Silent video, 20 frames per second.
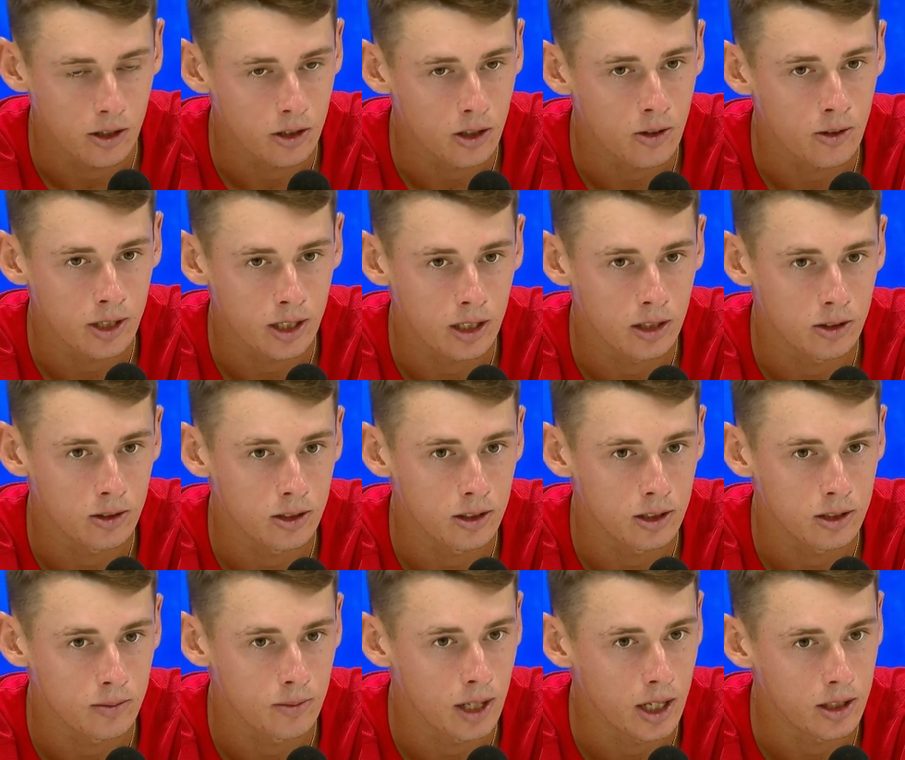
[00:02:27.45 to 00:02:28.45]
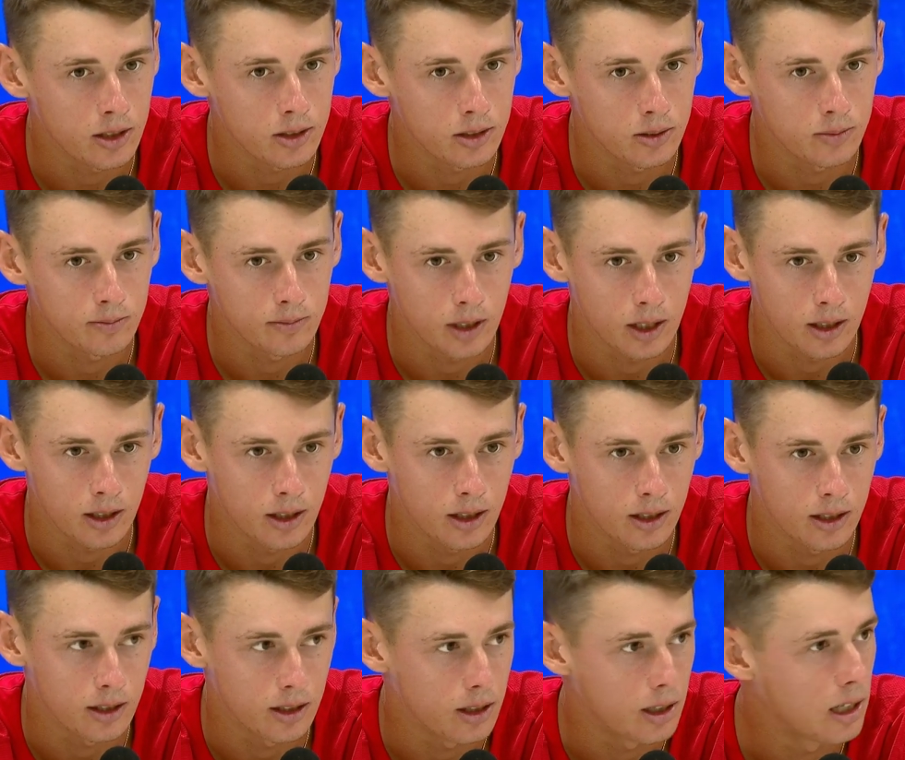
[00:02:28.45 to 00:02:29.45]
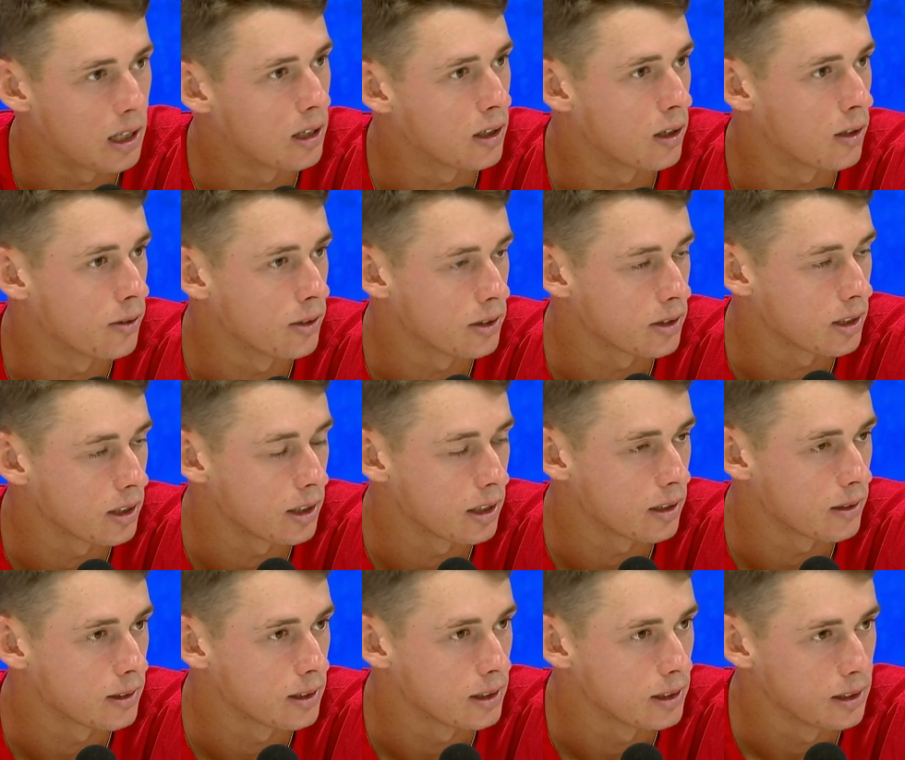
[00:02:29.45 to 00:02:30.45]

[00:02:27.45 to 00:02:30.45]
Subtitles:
going into this match, obviously,